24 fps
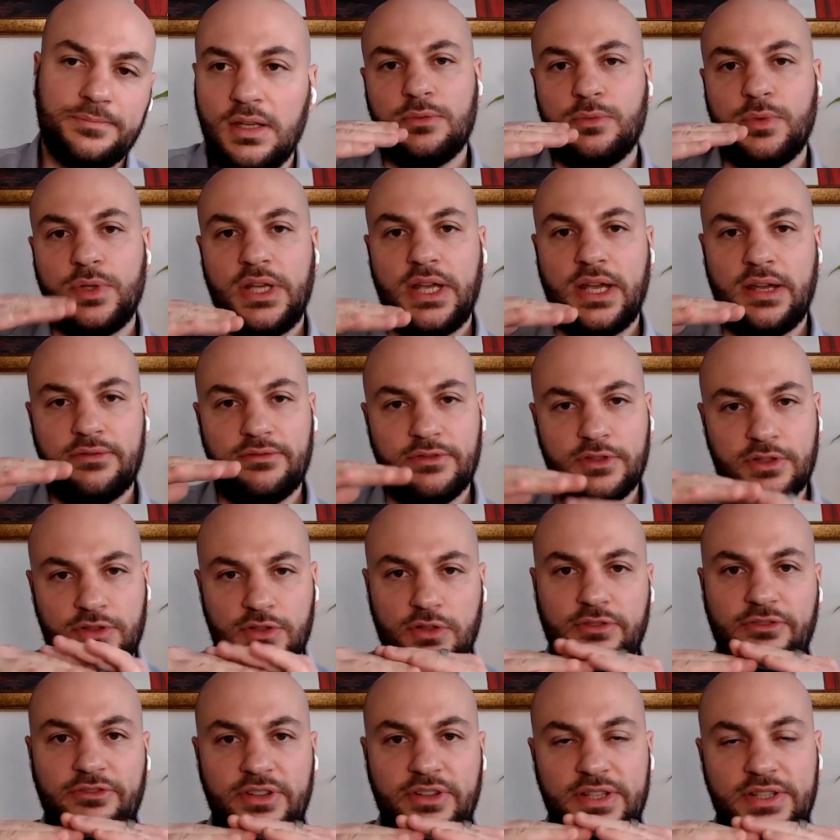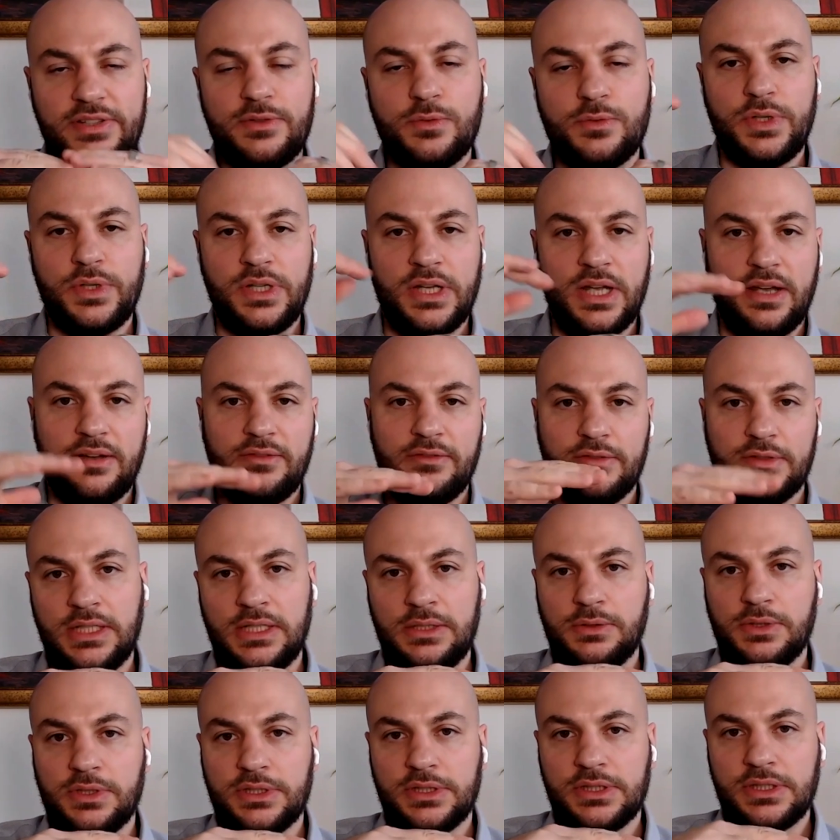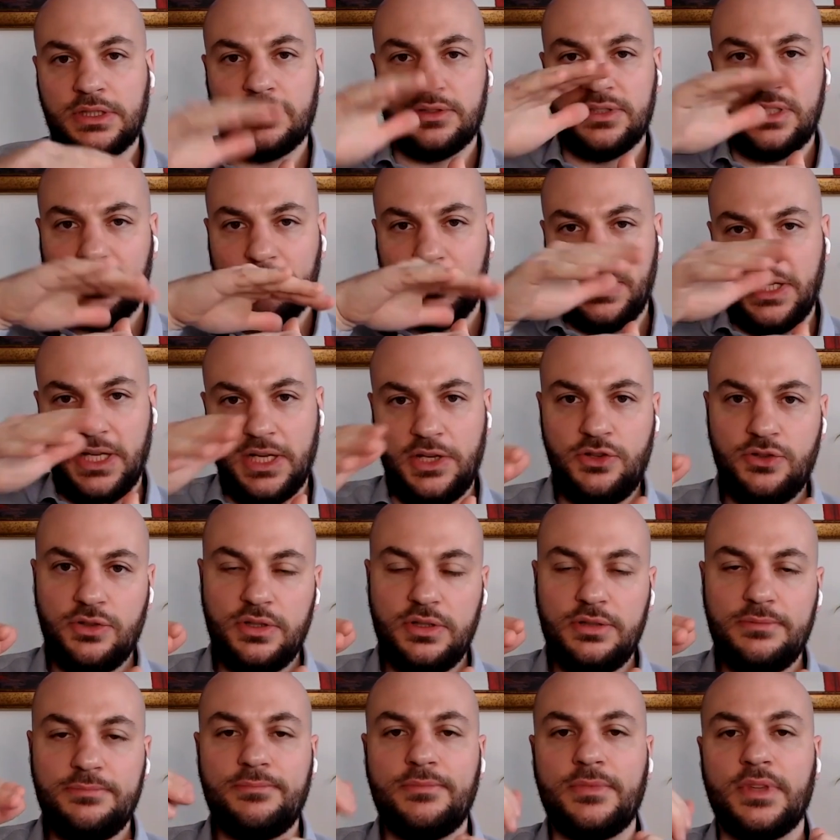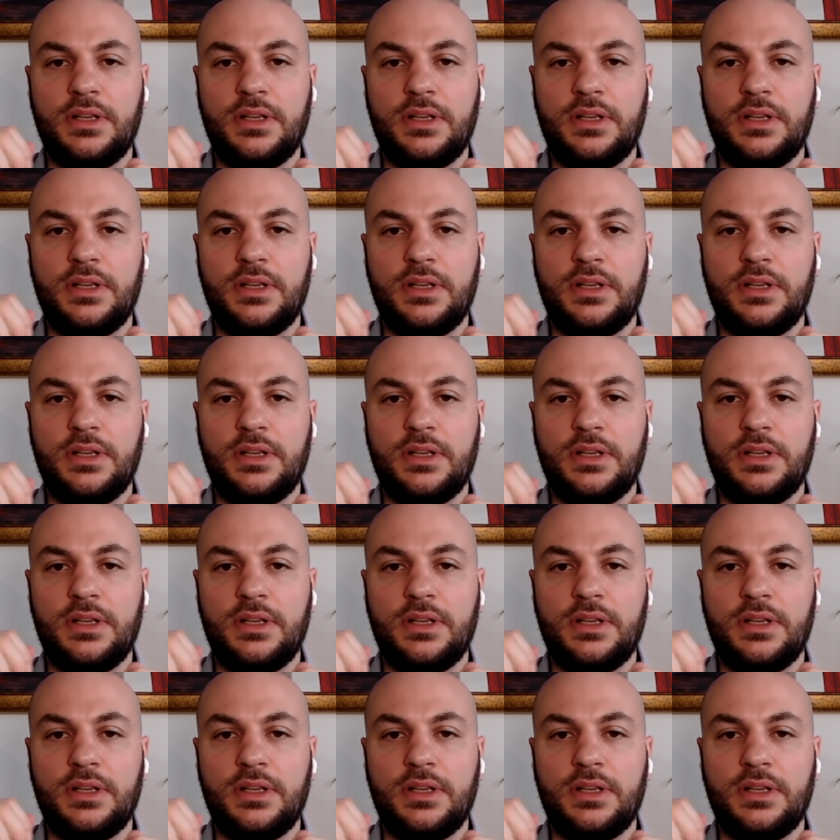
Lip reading: We have the surface, have our contamination.